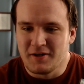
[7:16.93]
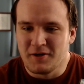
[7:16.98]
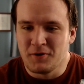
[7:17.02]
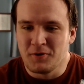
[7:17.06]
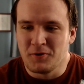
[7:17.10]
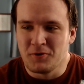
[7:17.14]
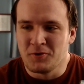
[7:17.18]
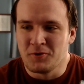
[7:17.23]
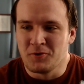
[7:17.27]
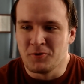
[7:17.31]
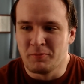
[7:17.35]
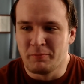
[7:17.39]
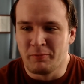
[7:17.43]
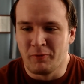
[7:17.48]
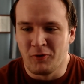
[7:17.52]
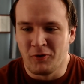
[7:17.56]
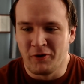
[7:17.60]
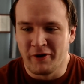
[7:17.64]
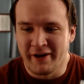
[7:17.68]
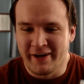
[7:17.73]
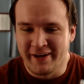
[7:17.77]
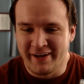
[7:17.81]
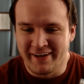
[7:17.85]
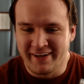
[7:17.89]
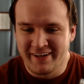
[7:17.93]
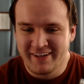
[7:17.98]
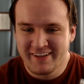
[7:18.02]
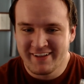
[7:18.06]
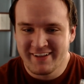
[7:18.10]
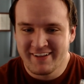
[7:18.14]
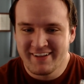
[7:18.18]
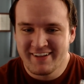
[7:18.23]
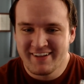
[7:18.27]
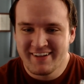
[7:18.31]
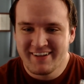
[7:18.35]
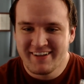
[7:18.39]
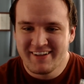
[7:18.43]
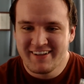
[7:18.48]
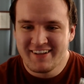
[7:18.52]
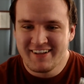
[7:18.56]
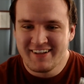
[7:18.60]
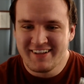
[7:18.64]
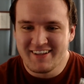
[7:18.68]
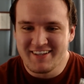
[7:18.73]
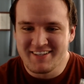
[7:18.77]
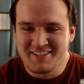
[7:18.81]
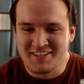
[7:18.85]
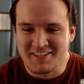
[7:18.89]
Oh boy.
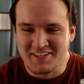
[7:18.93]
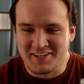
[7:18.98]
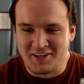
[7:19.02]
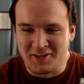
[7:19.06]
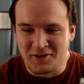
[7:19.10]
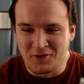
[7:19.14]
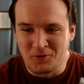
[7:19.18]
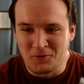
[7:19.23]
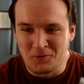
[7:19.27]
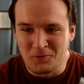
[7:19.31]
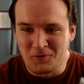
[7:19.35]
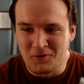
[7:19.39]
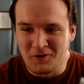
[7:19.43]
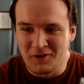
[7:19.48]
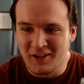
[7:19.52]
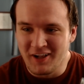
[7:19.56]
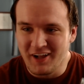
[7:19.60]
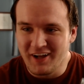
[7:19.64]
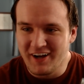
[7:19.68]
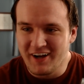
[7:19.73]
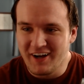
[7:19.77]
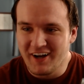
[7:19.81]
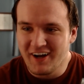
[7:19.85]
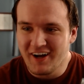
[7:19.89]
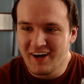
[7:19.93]
This is cool.